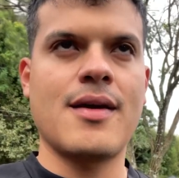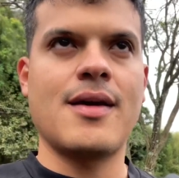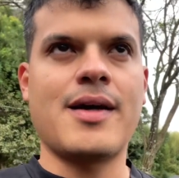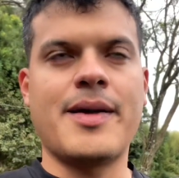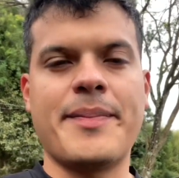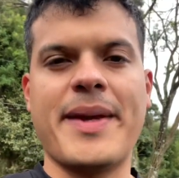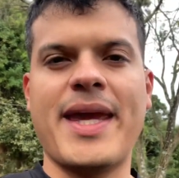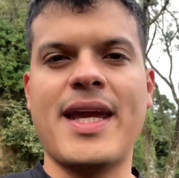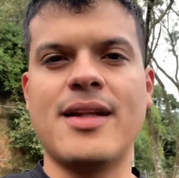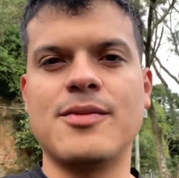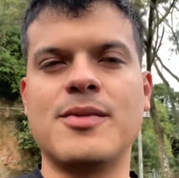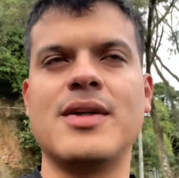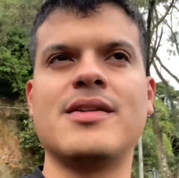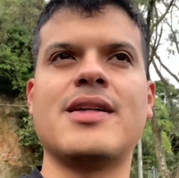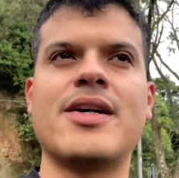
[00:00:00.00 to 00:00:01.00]
I paid
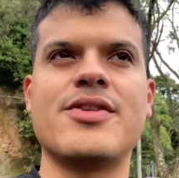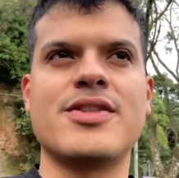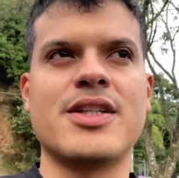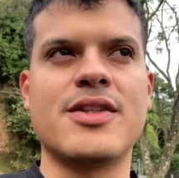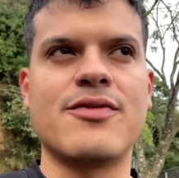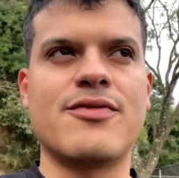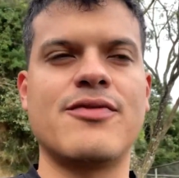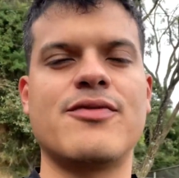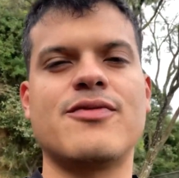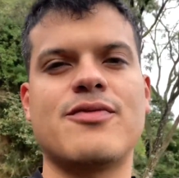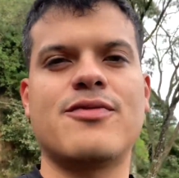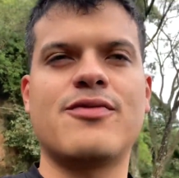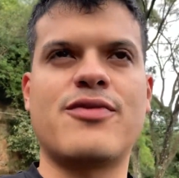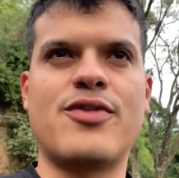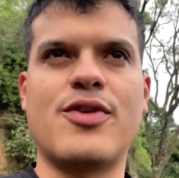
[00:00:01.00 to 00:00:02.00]

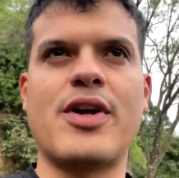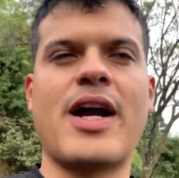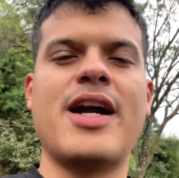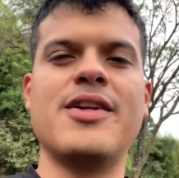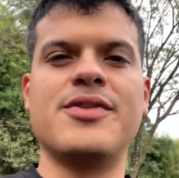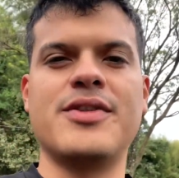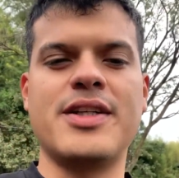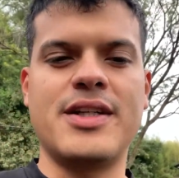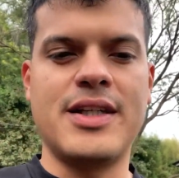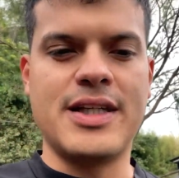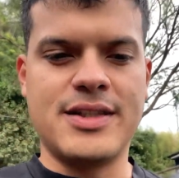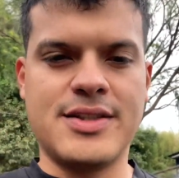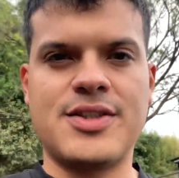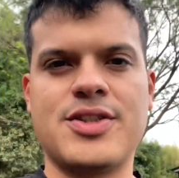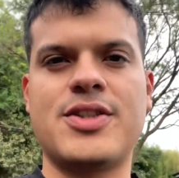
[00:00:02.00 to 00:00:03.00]
1,400
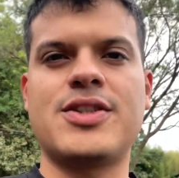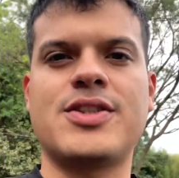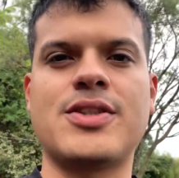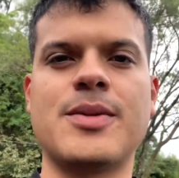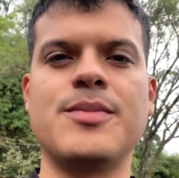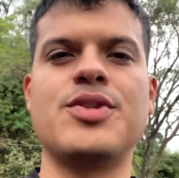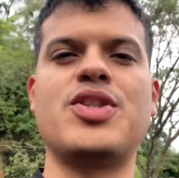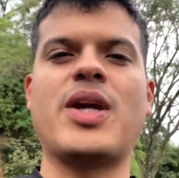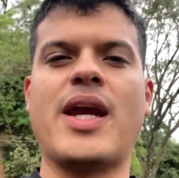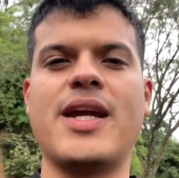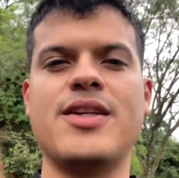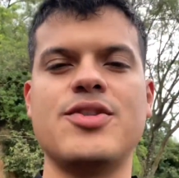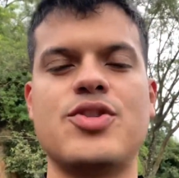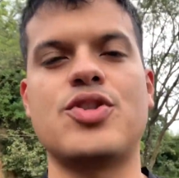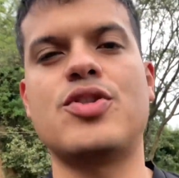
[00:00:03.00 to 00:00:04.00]
and some
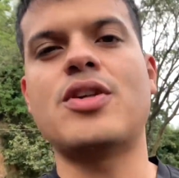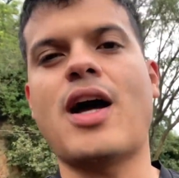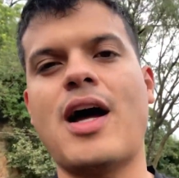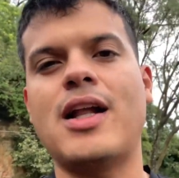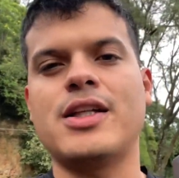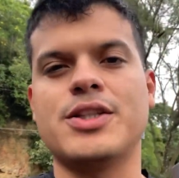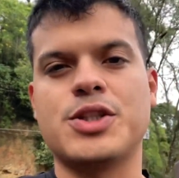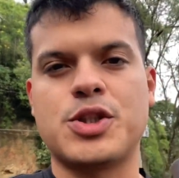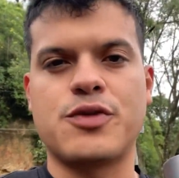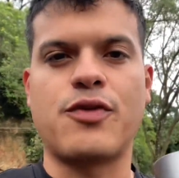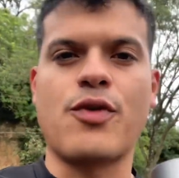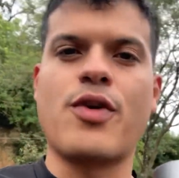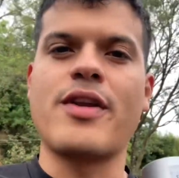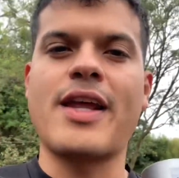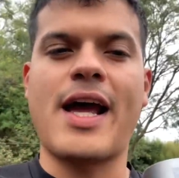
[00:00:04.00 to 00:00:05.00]
change dollars
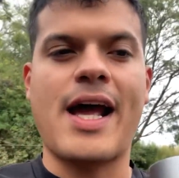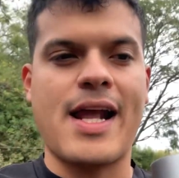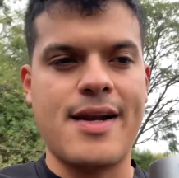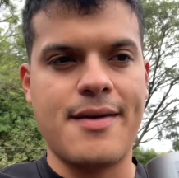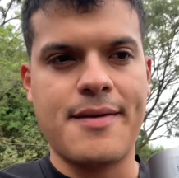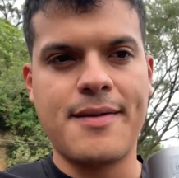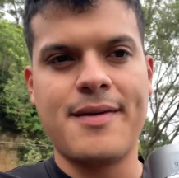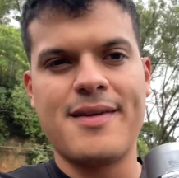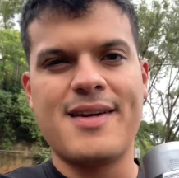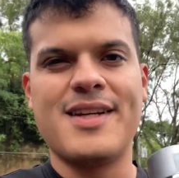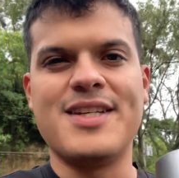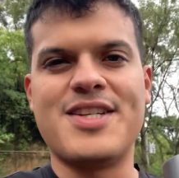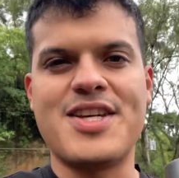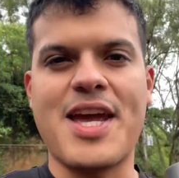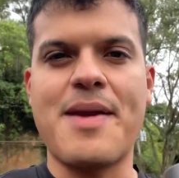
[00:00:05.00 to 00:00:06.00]
for that
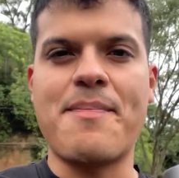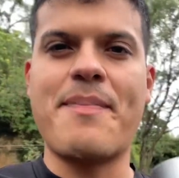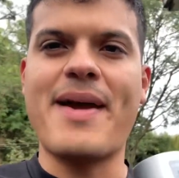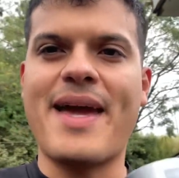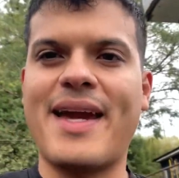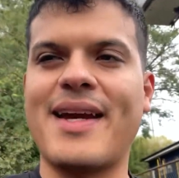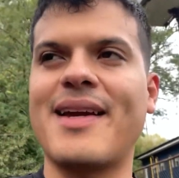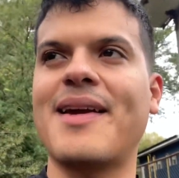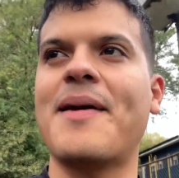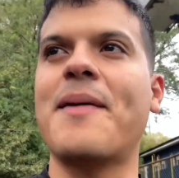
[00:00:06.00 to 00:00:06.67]
JPEG.